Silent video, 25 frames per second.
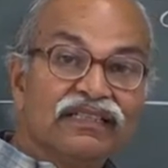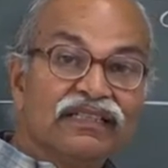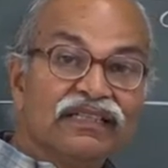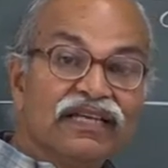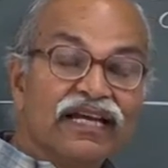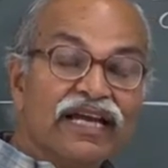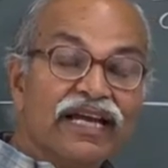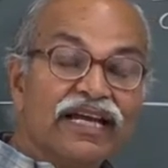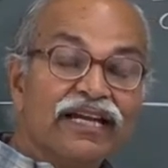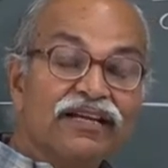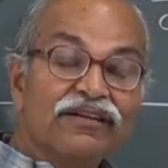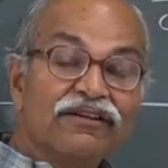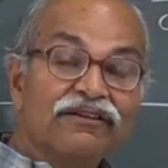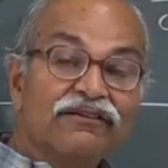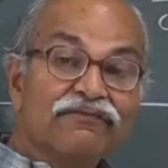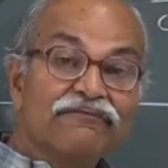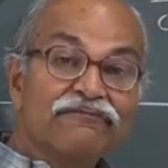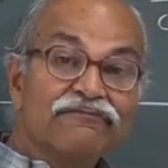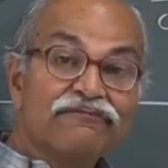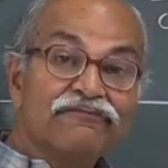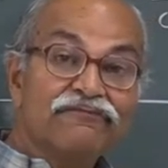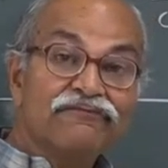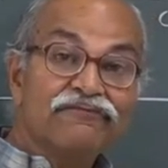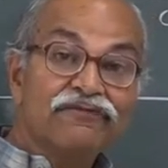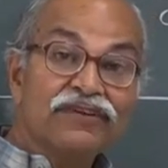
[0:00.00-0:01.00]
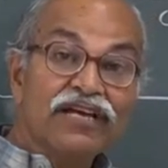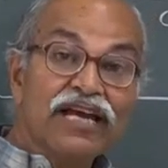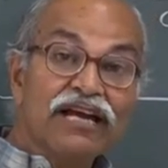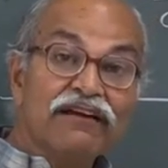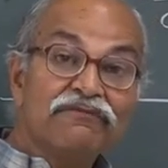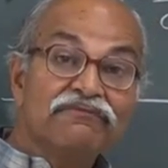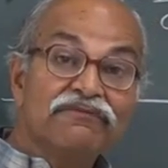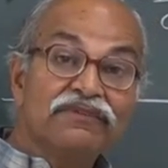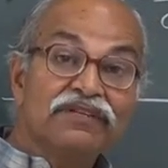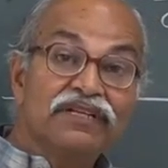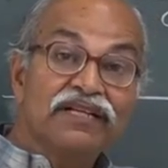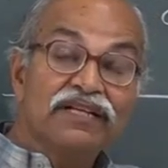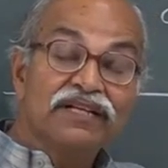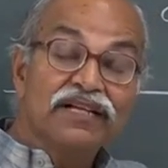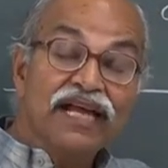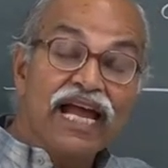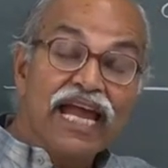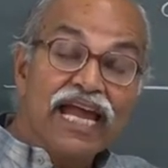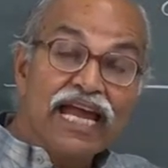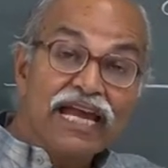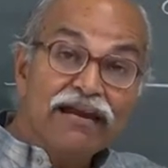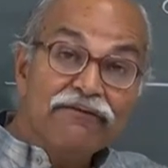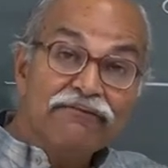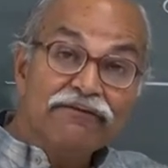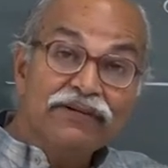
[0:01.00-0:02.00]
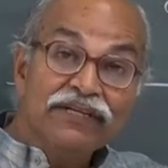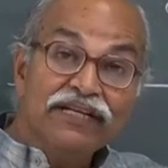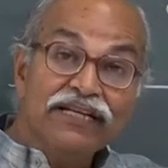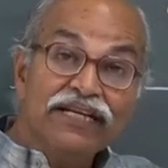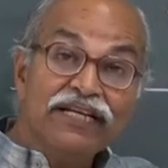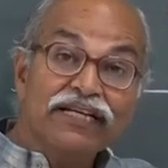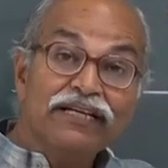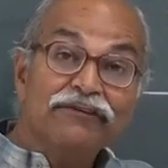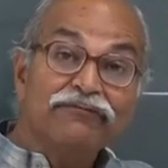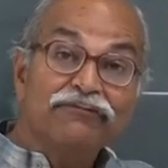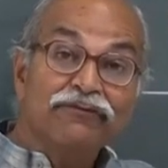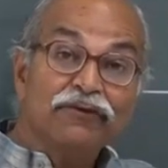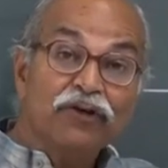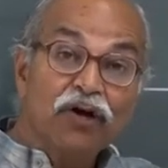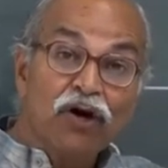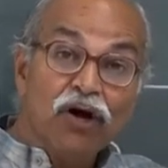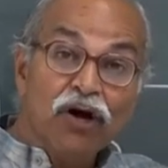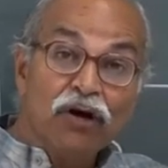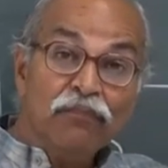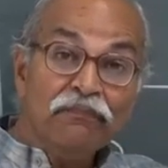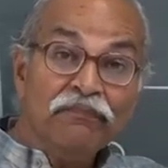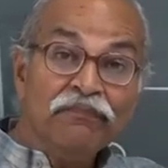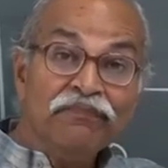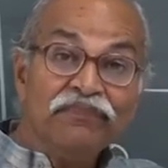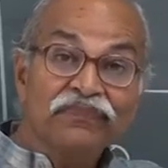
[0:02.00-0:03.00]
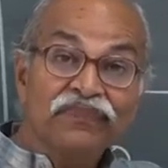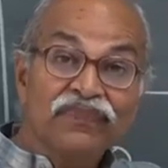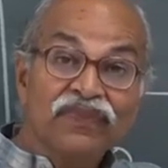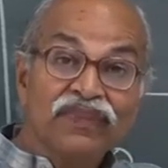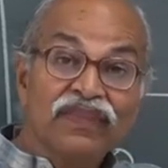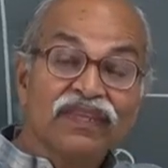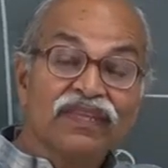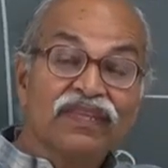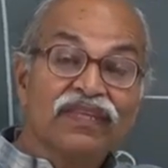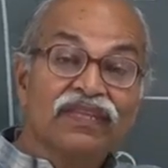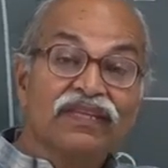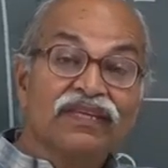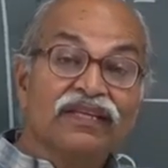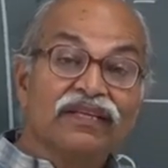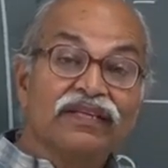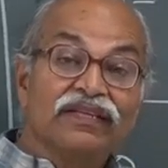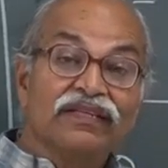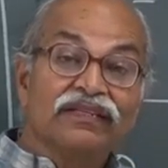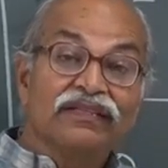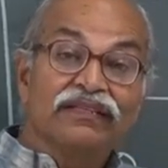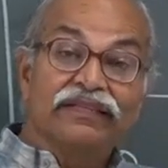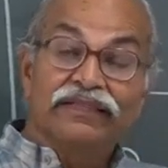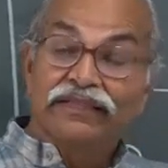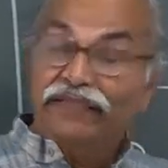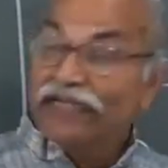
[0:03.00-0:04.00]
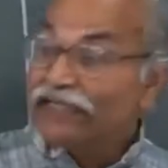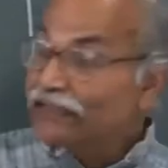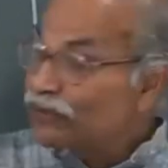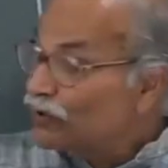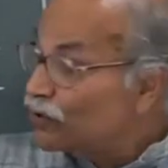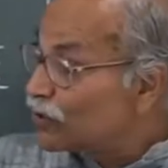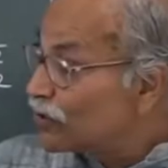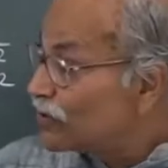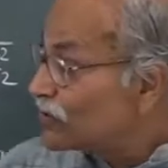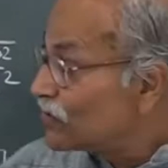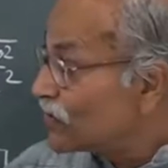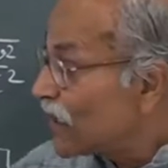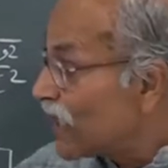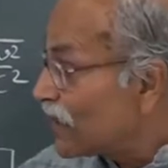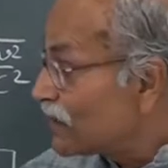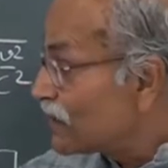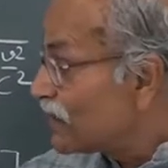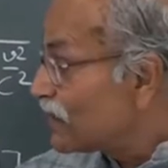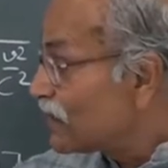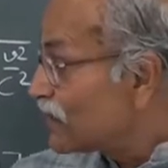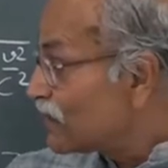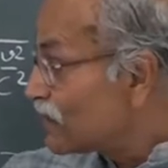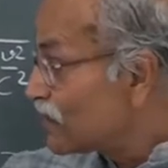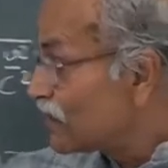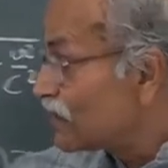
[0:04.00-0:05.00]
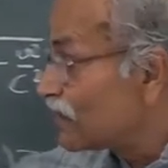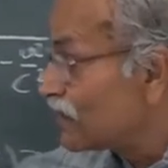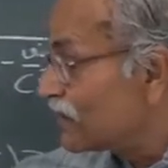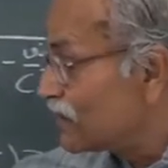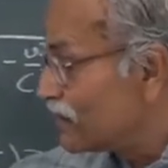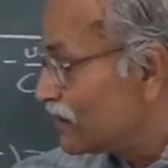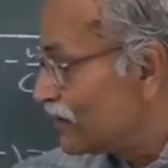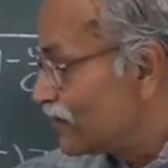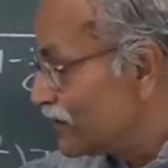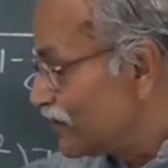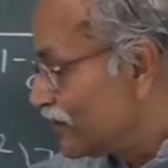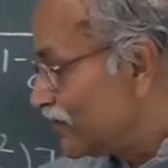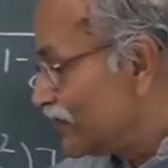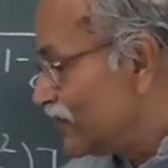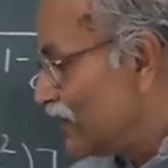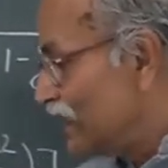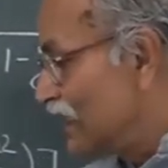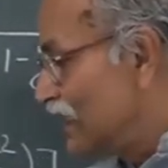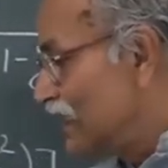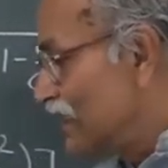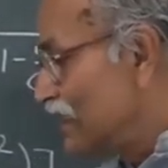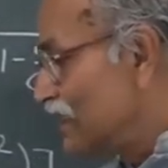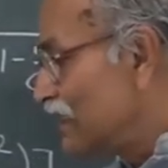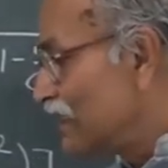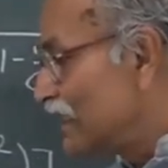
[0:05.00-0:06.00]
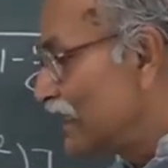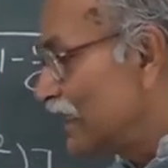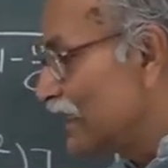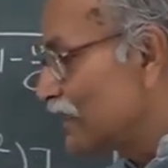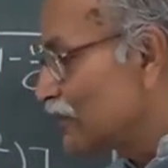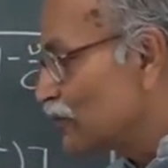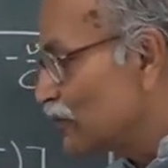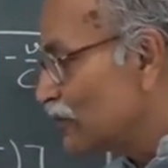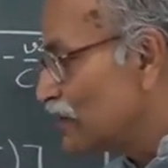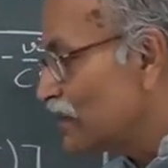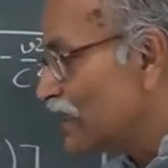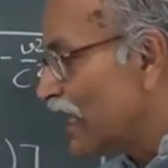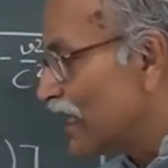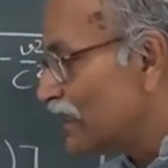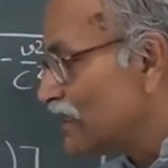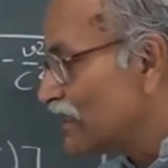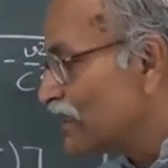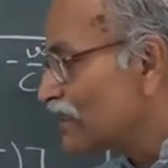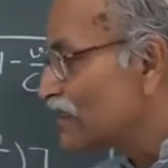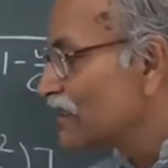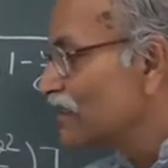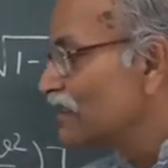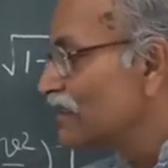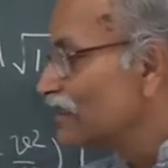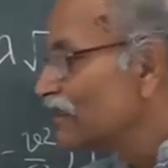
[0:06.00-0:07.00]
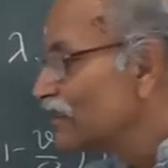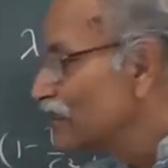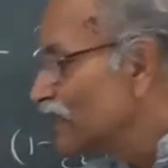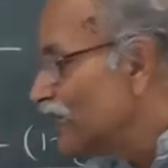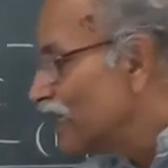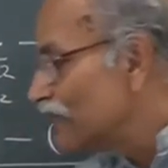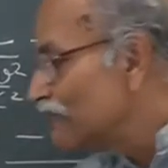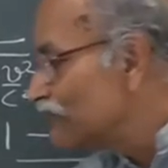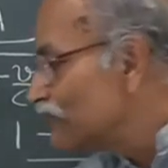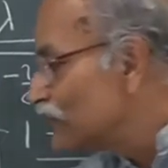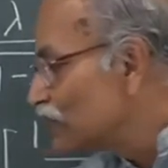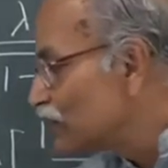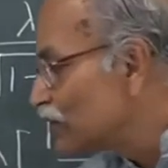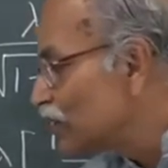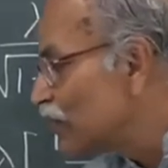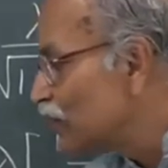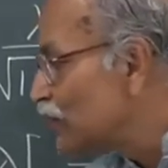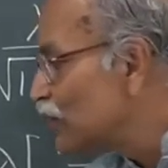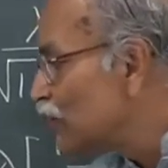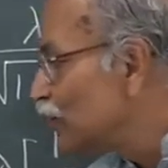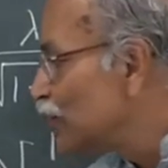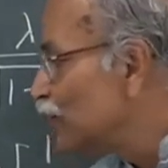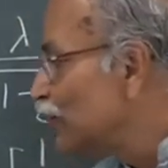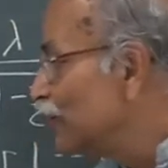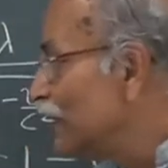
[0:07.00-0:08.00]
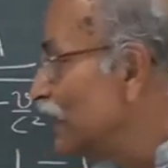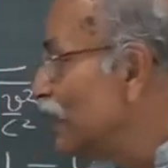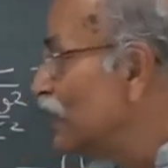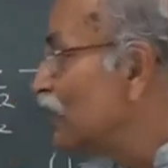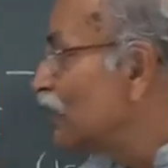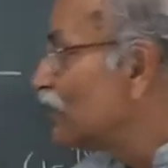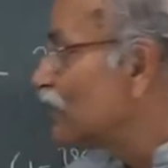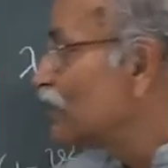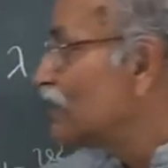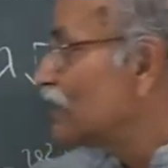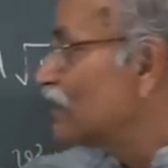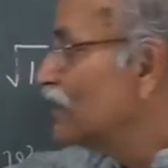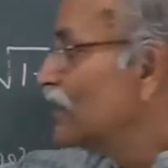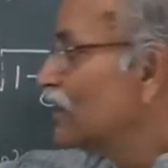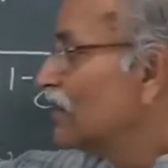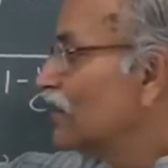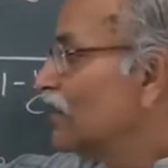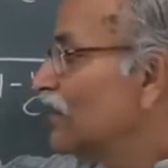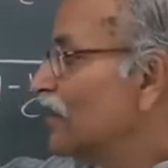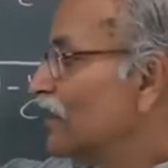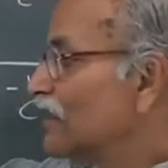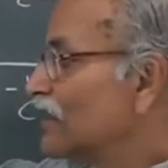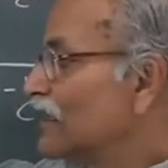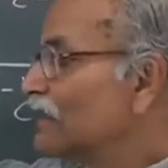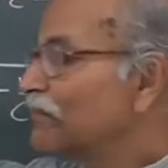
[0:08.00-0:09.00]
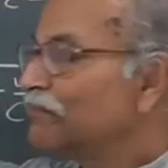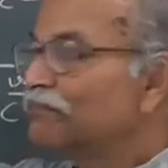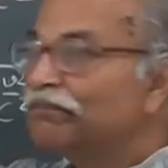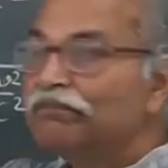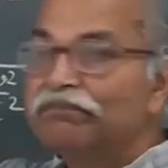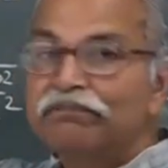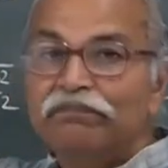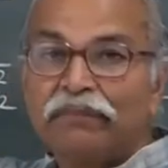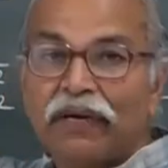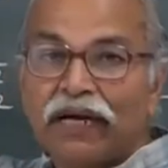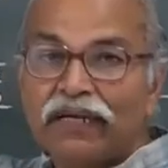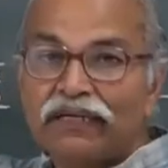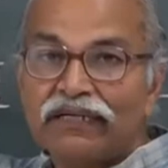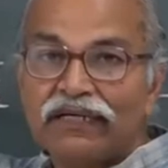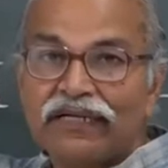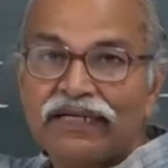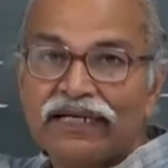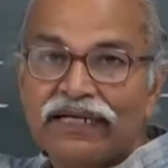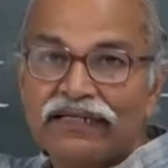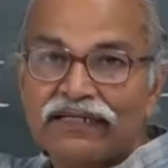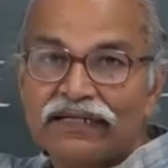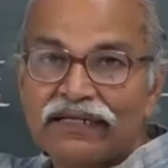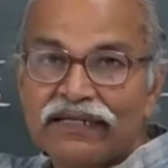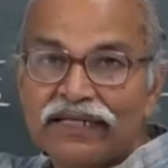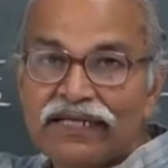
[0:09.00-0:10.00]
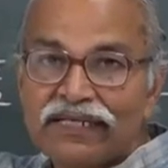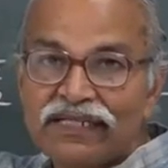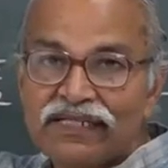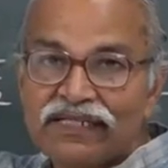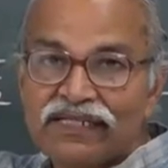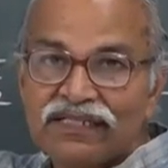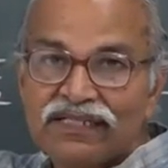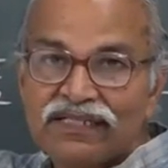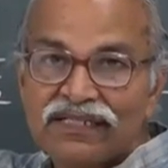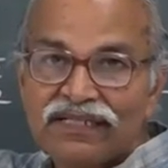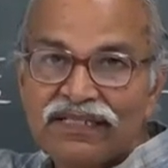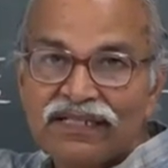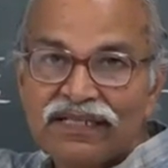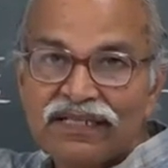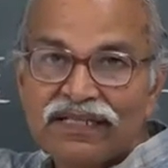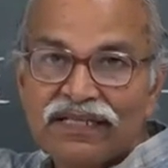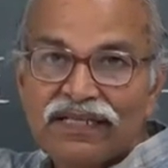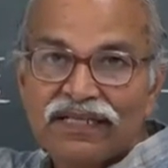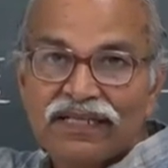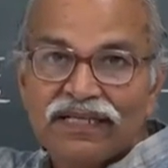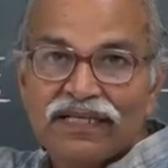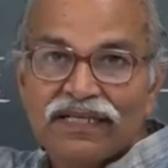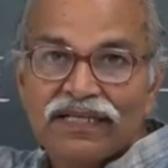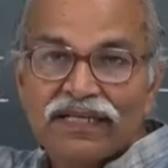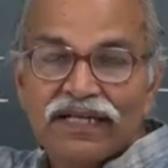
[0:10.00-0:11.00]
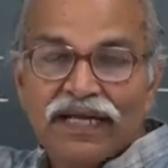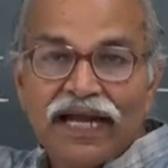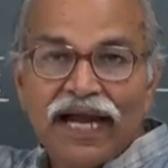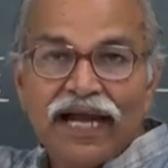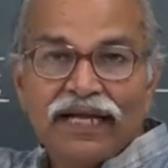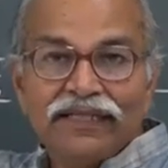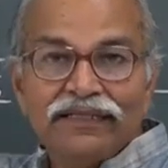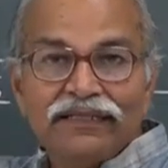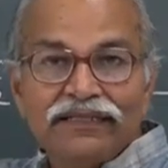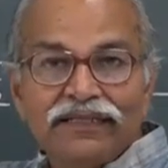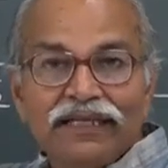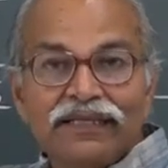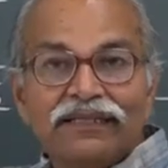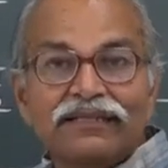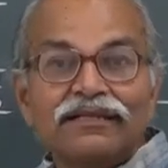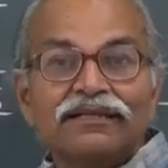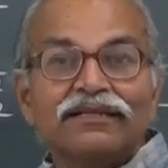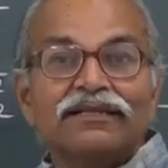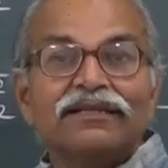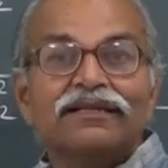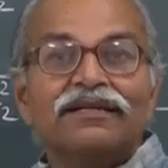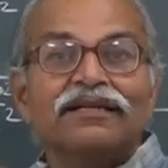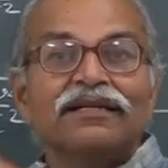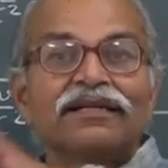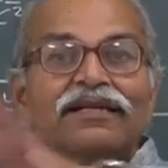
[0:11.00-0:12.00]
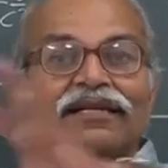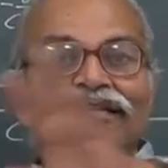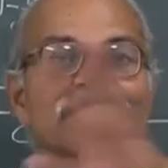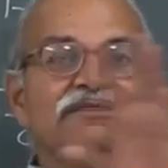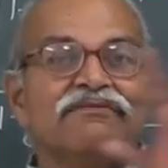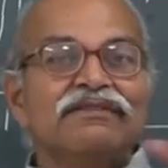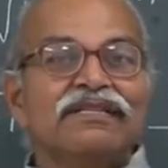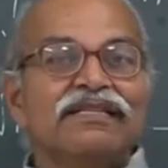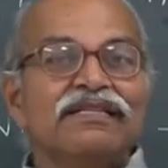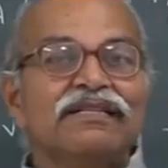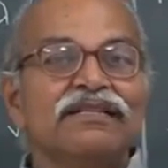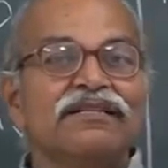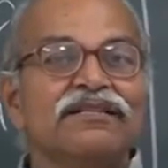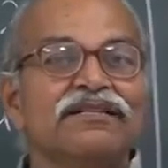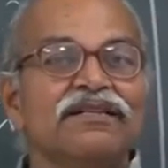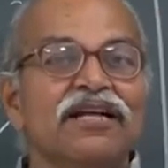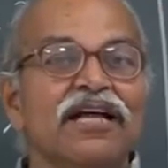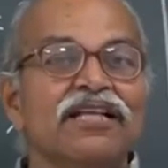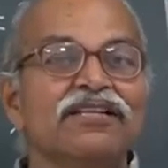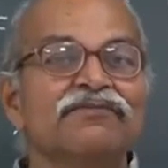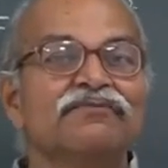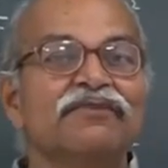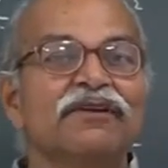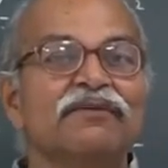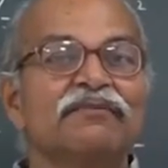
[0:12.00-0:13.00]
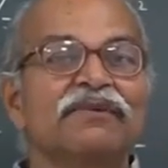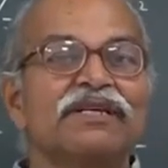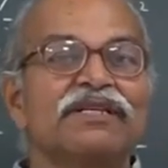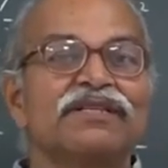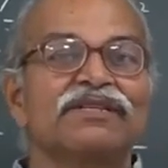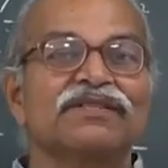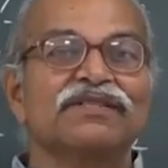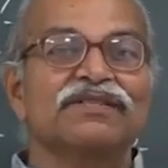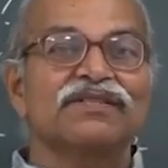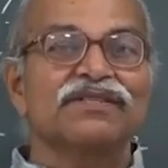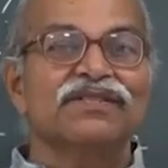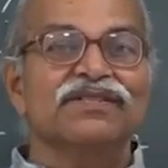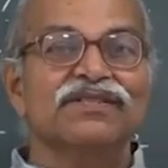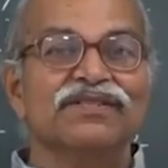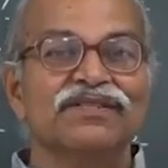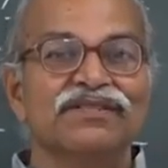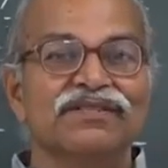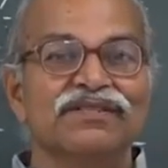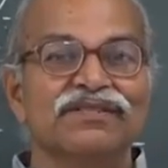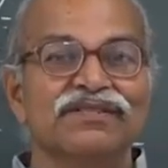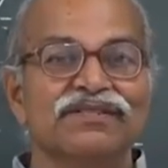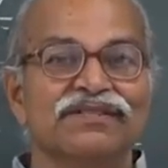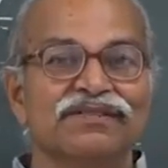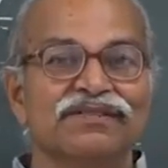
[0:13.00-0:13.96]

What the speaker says: and we have derived it from electrostatics. Here is the electrostatics, F is equal to QE on a particle at rest, and then the relativistic transformations.